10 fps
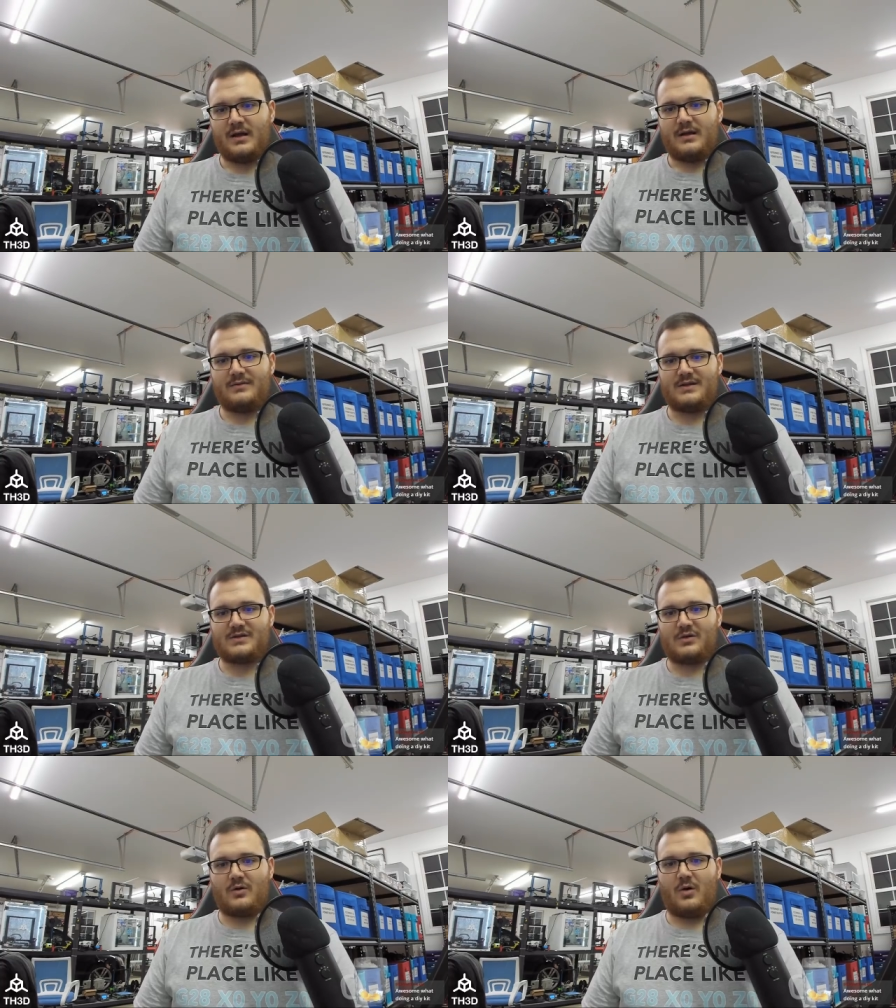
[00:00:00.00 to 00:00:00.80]
These
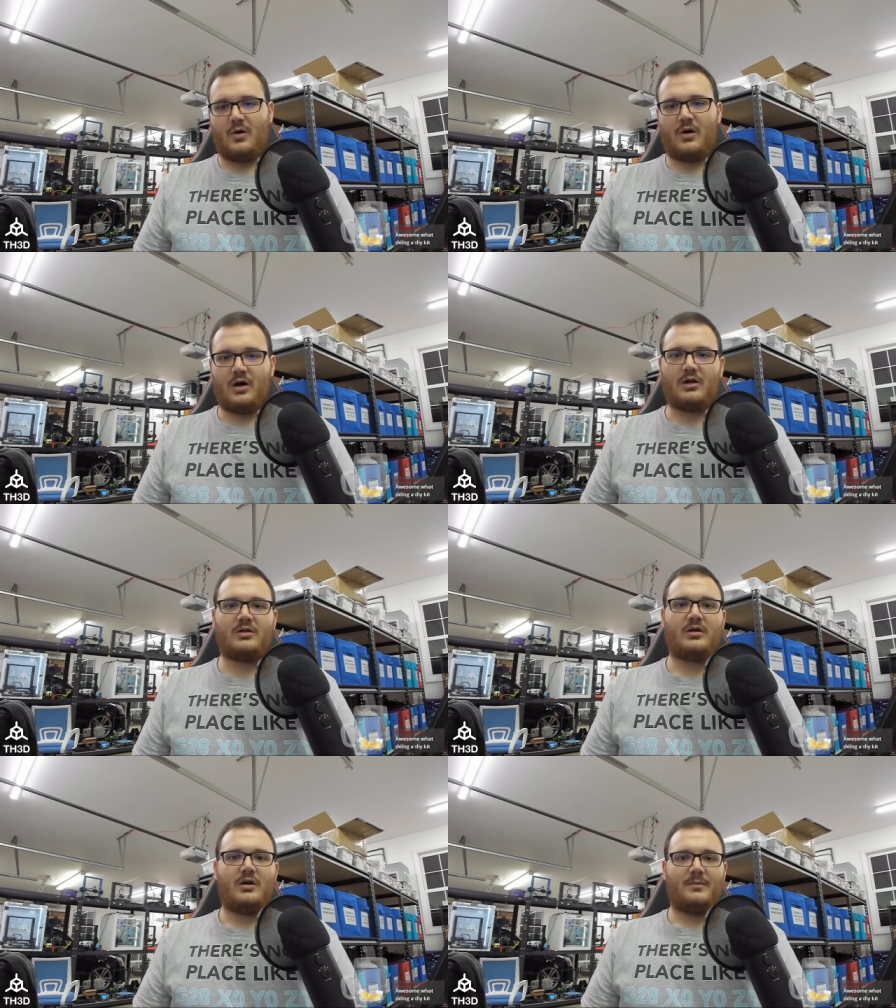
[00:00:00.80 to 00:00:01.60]
are
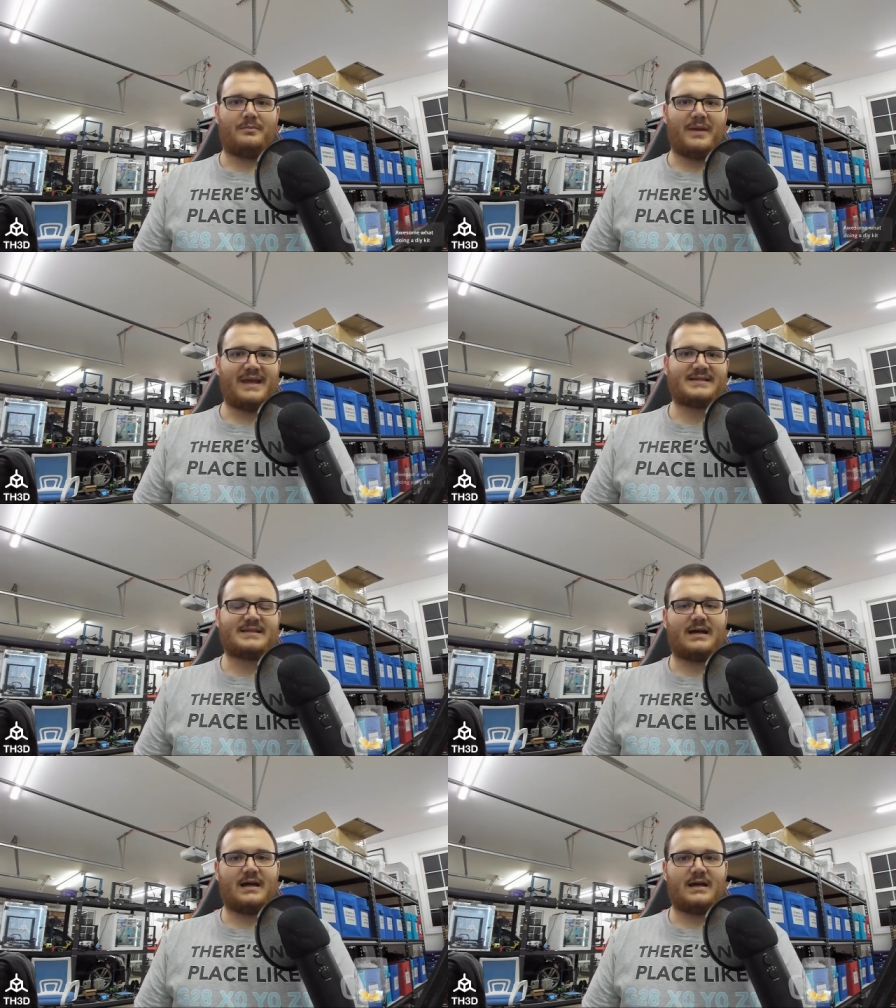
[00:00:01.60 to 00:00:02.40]
all based
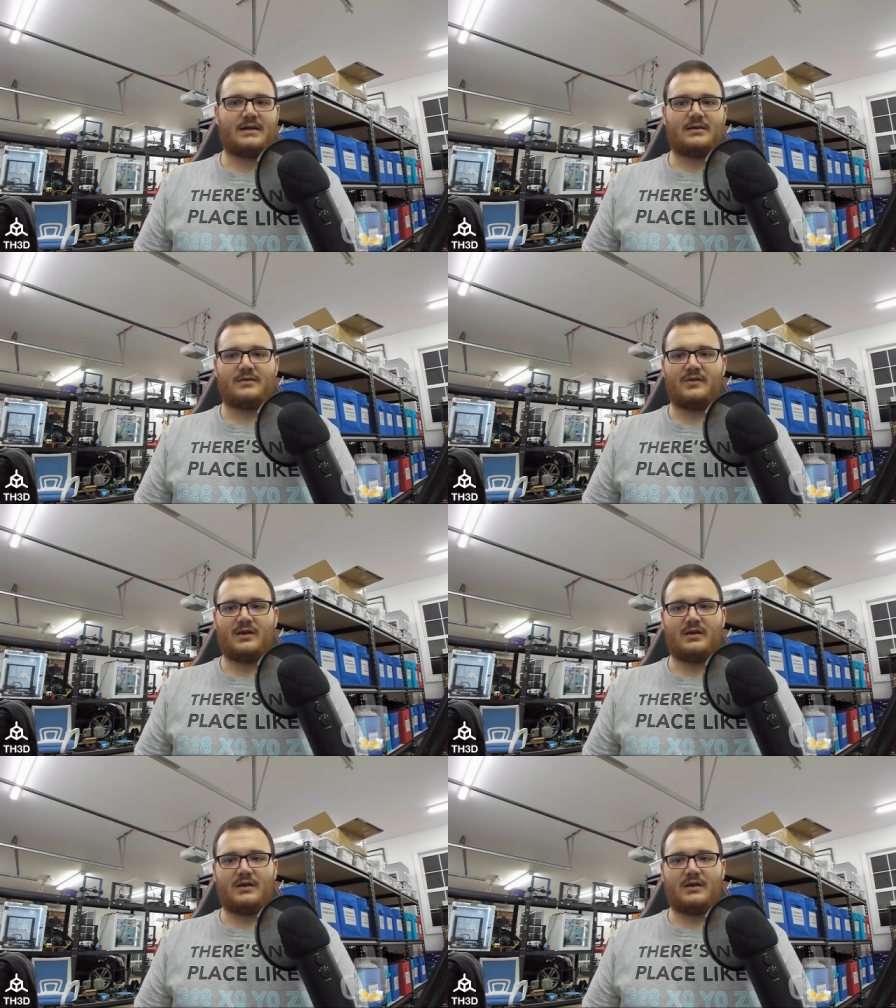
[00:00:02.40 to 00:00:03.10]
on the